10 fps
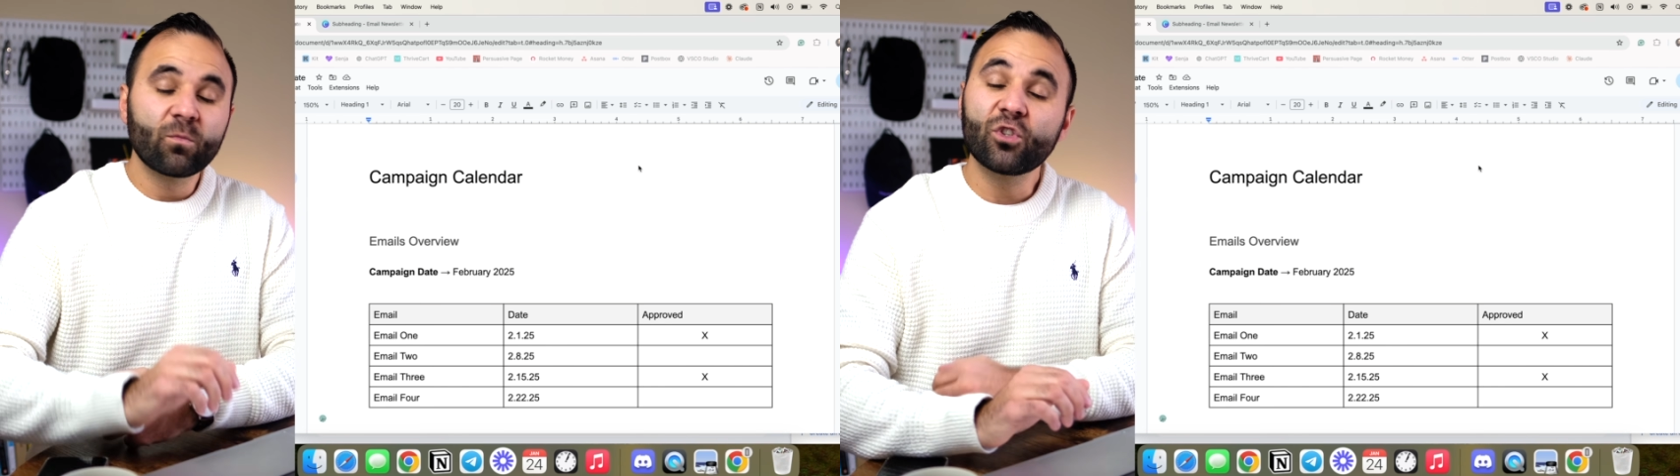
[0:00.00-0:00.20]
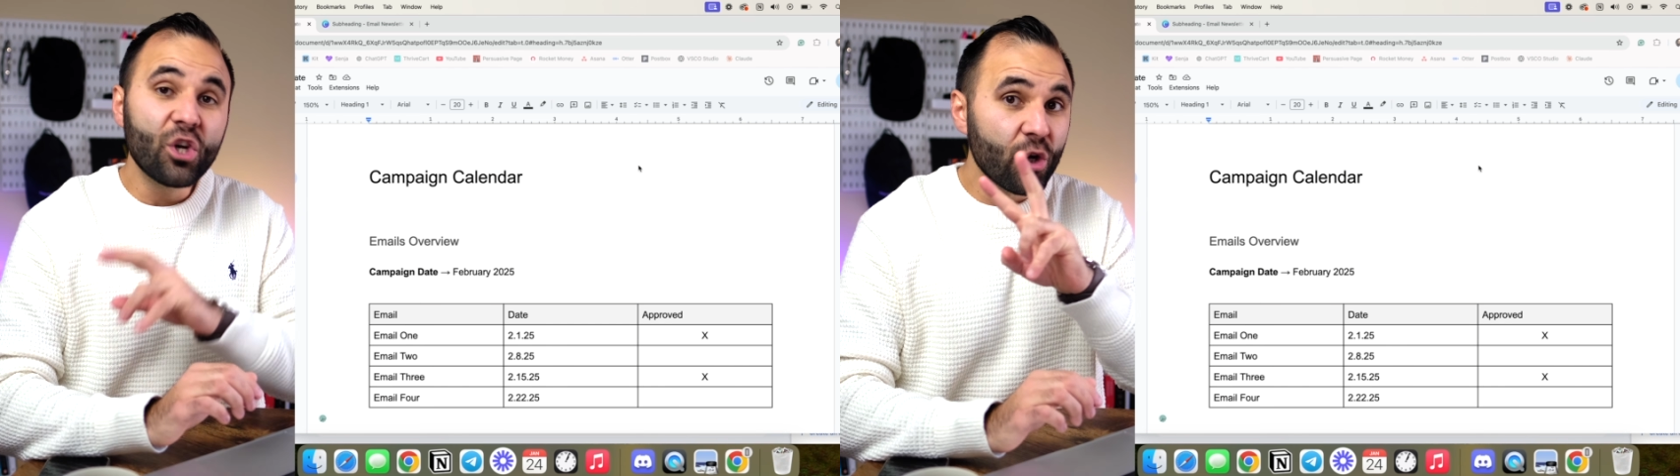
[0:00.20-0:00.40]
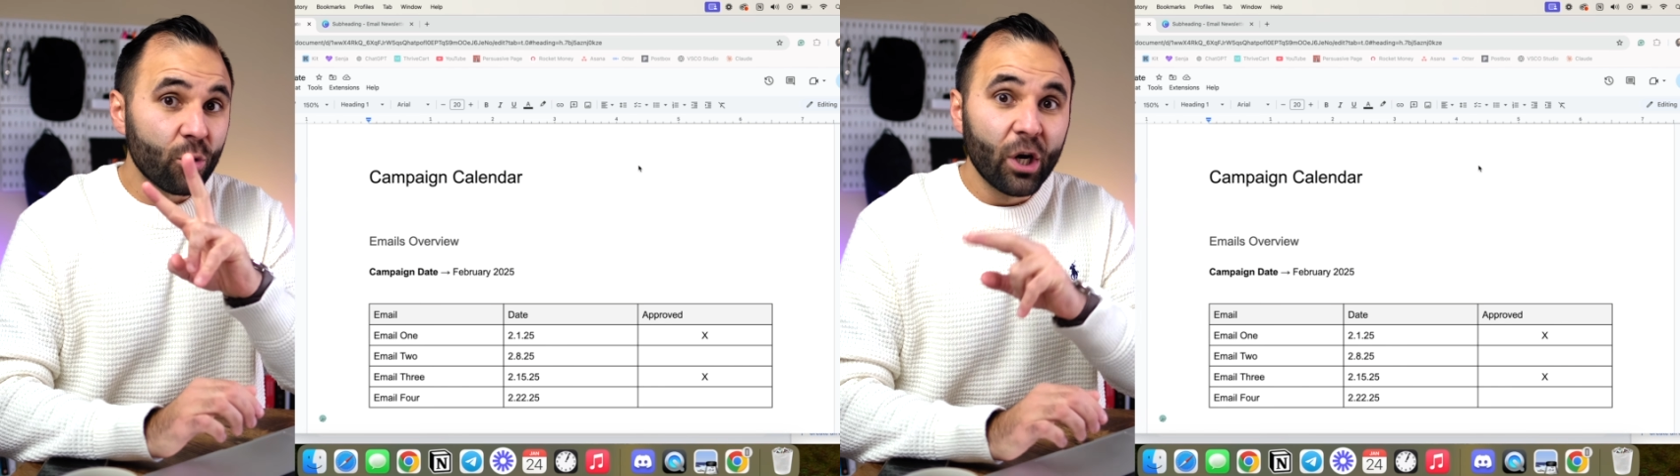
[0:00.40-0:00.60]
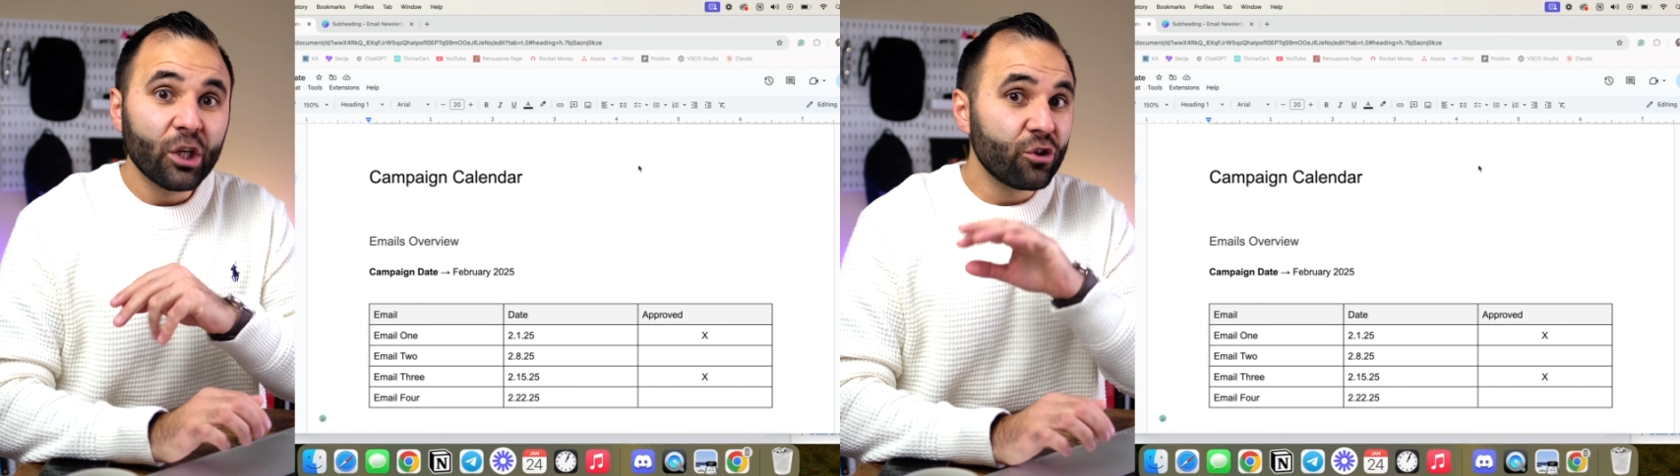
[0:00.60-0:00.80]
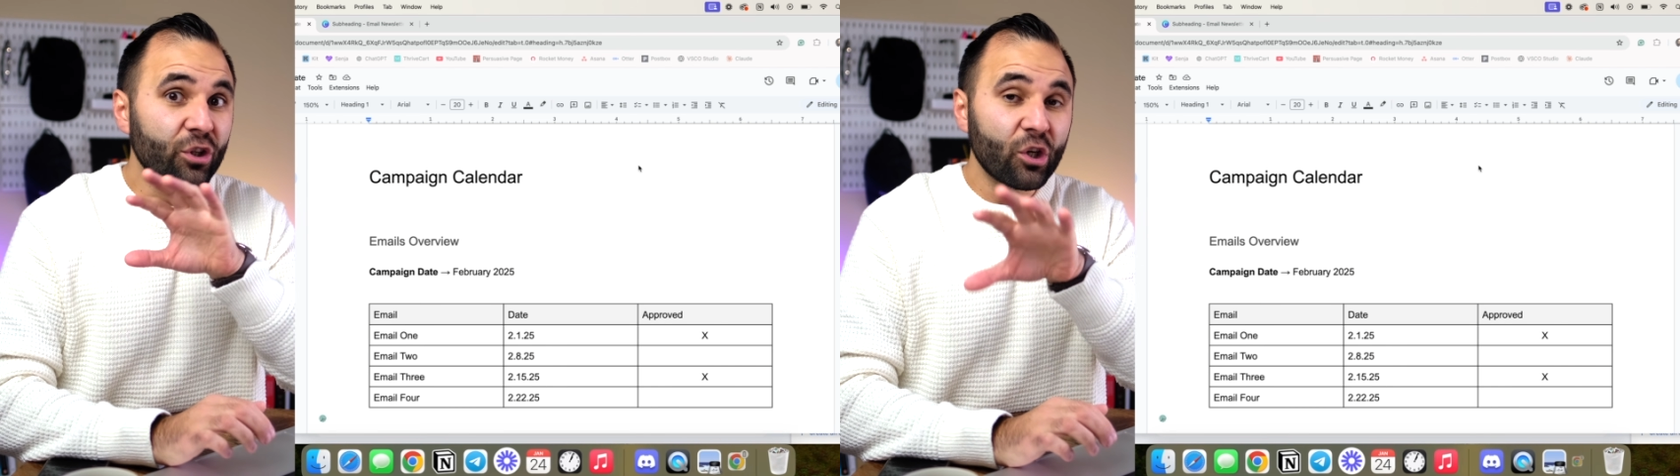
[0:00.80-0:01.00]
Two,
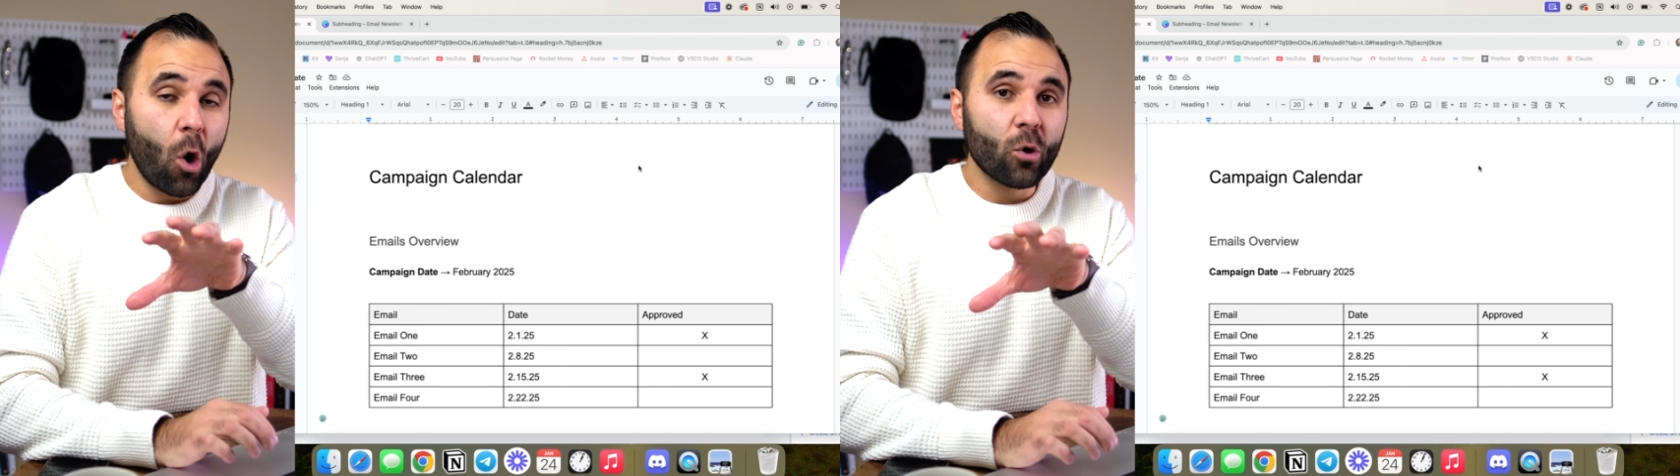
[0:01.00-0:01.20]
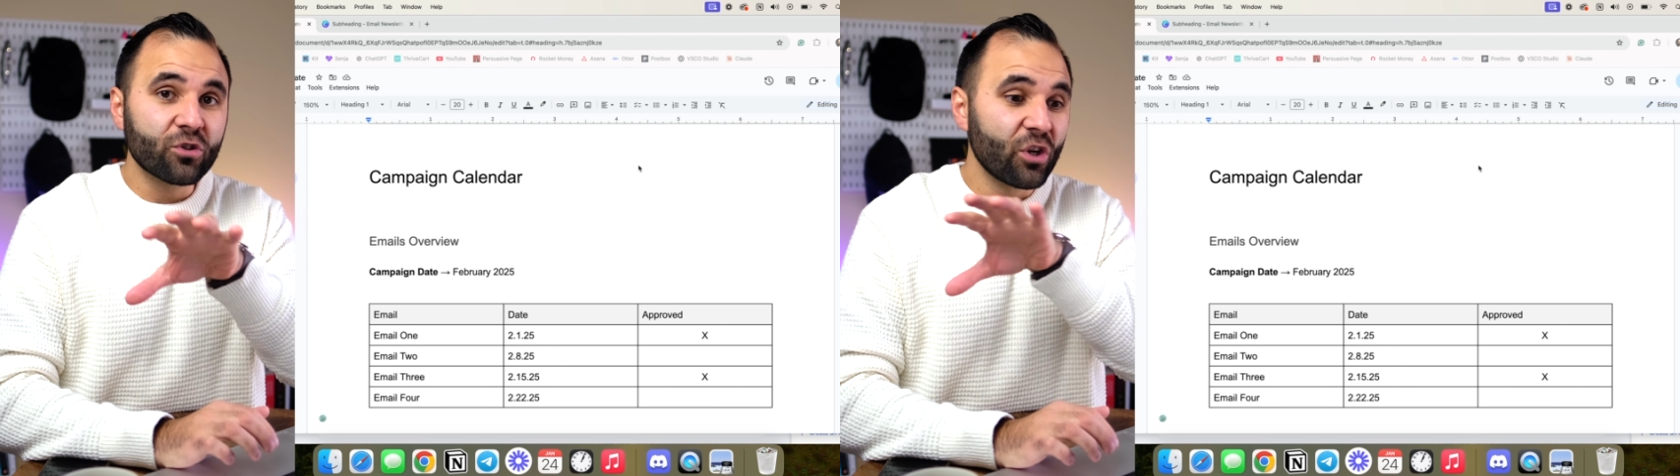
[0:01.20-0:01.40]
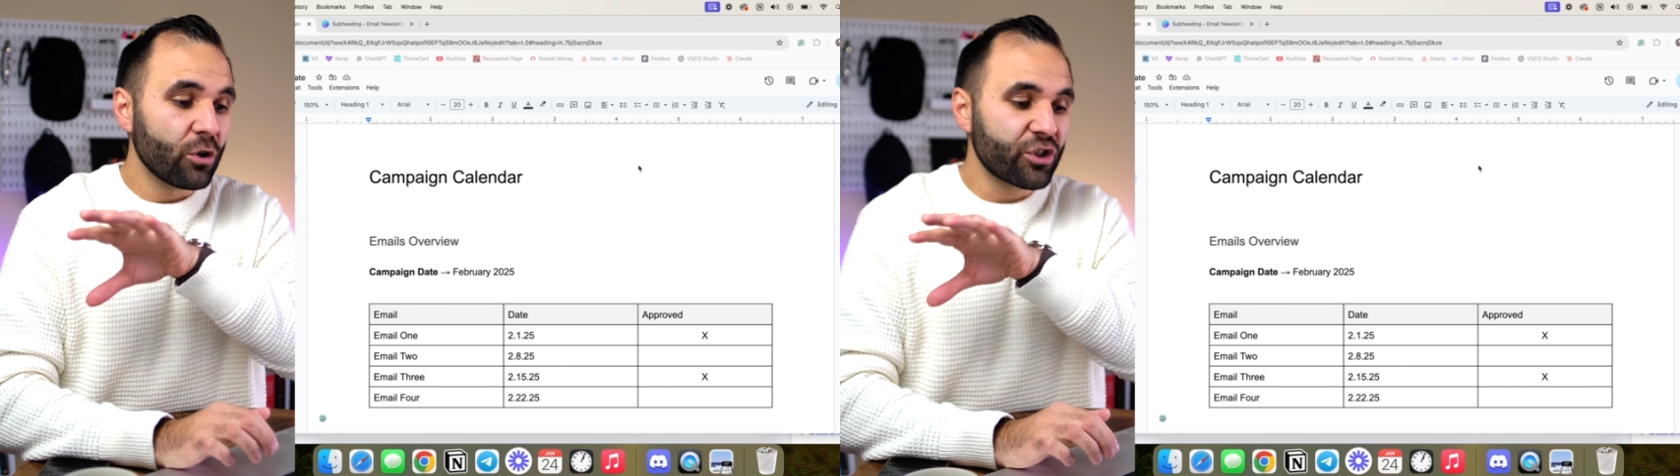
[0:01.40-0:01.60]
you can also